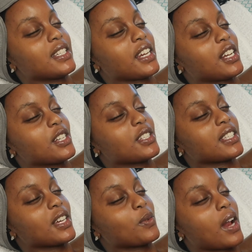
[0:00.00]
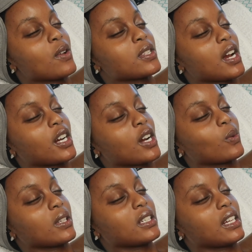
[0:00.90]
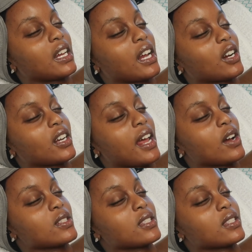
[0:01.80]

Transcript: to take care of your skin. When I was younger, I really didn't care. Now